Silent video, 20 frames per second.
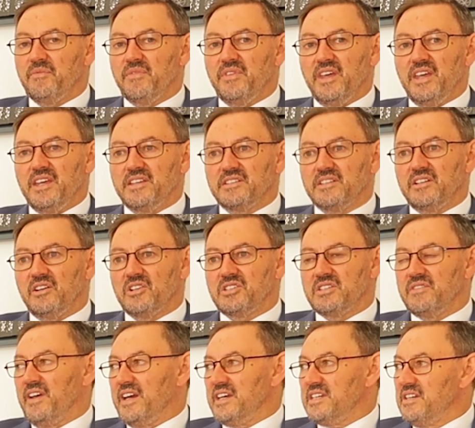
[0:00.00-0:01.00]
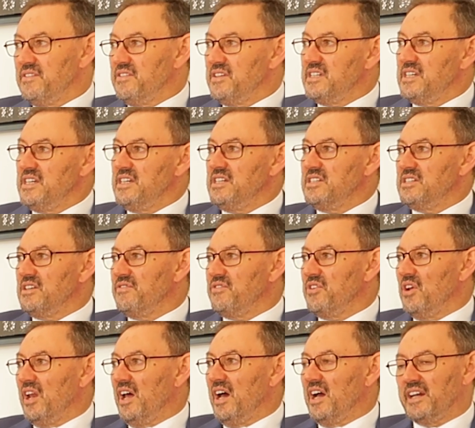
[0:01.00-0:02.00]
There's lots of activities if
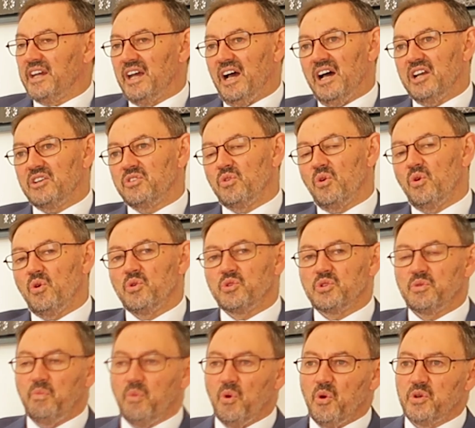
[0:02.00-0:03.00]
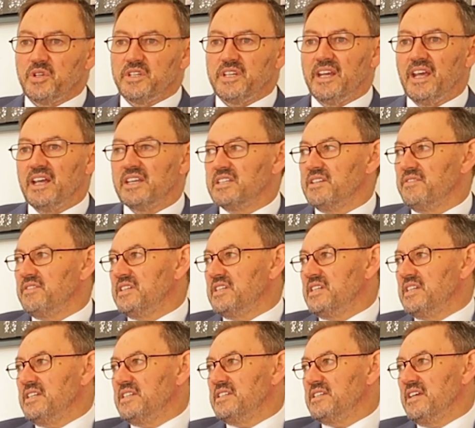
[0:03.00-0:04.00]
you like outdoor sporting
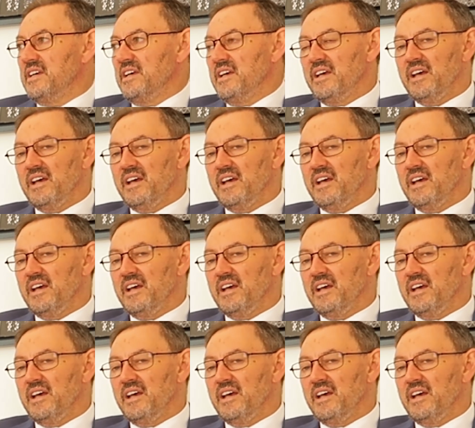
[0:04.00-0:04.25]
activities.